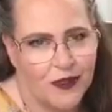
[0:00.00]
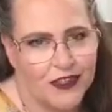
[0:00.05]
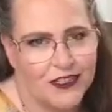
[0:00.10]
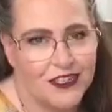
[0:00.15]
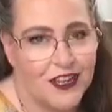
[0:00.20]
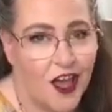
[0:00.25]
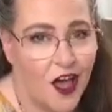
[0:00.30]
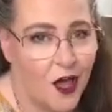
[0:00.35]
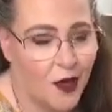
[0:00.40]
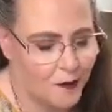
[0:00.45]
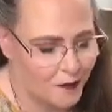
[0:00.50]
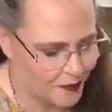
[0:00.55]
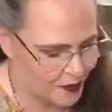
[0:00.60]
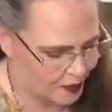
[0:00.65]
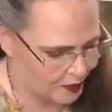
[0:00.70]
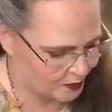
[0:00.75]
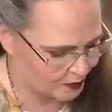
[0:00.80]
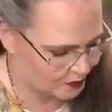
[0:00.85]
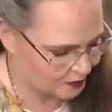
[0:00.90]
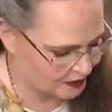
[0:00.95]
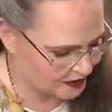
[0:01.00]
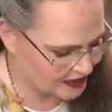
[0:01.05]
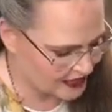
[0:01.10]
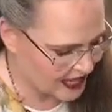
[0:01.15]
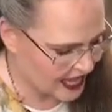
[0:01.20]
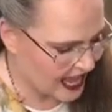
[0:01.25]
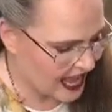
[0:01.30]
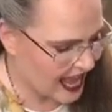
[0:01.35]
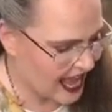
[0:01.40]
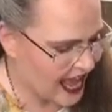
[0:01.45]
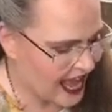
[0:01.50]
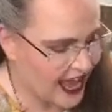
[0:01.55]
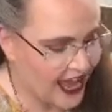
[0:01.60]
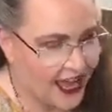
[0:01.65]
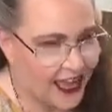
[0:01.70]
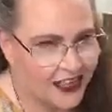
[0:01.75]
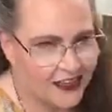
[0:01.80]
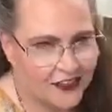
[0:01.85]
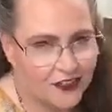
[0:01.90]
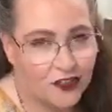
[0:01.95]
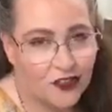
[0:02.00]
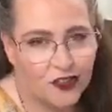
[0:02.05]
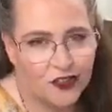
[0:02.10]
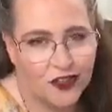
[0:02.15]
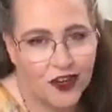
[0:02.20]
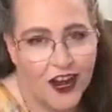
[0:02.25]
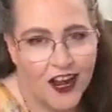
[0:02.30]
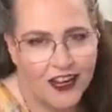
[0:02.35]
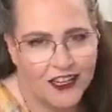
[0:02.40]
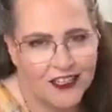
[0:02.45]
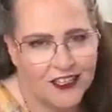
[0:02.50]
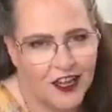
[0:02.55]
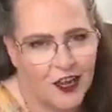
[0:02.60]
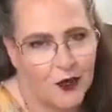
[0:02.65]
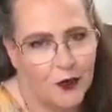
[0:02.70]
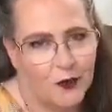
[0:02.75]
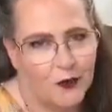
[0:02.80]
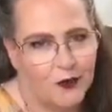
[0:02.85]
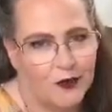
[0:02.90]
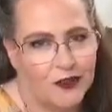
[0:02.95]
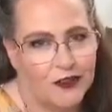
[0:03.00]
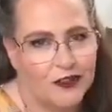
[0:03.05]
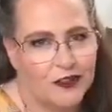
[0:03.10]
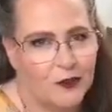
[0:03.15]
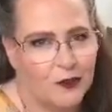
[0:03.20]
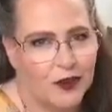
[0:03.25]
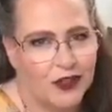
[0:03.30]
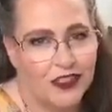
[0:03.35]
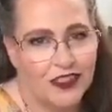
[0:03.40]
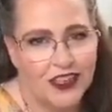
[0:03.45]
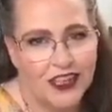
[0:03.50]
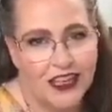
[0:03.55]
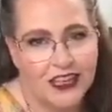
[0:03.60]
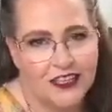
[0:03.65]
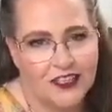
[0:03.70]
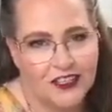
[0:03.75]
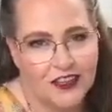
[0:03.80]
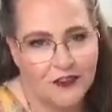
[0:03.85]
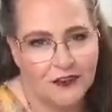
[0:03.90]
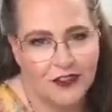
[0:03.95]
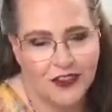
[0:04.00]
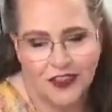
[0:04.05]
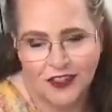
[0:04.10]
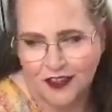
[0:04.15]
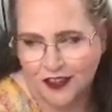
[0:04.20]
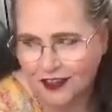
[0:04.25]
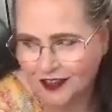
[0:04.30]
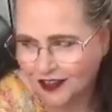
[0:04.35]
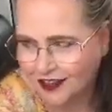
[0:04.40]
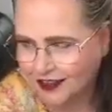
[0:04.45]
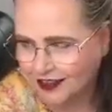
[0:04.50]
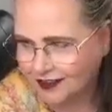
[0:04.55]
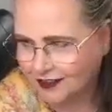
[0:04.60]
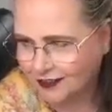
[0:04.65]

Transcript: the Tombows and tritones with each of the